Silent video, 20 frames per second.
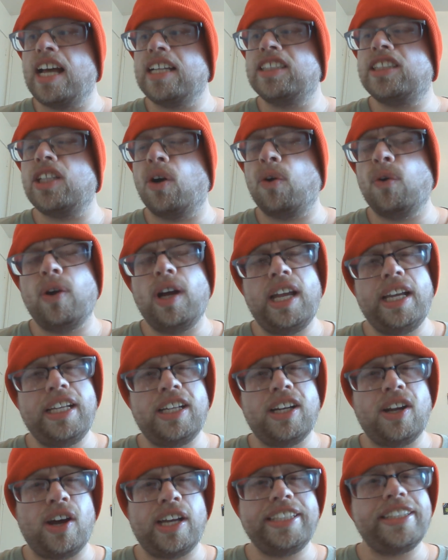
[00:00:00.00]
So
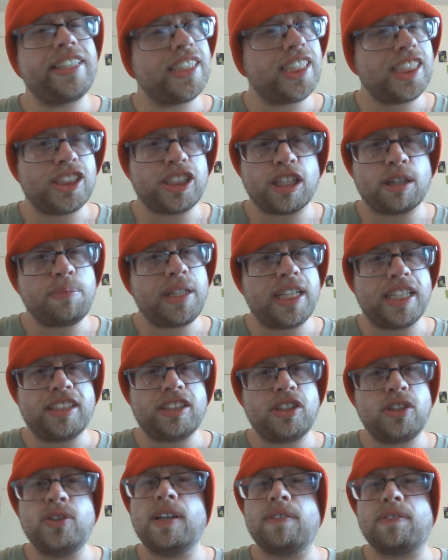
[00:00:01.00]
you could interpret it
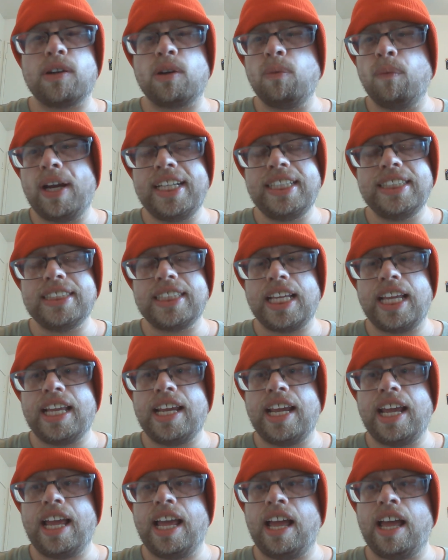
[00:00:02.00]
two different ways
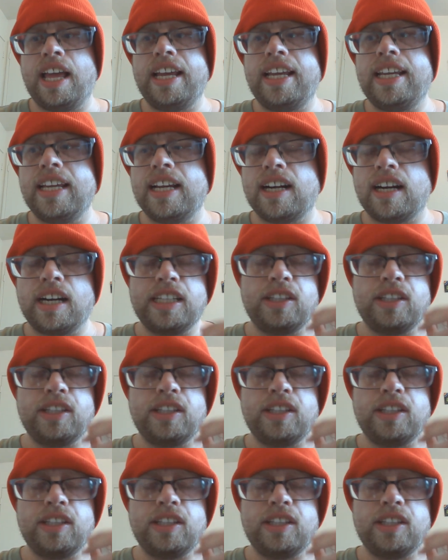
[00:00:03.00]
here.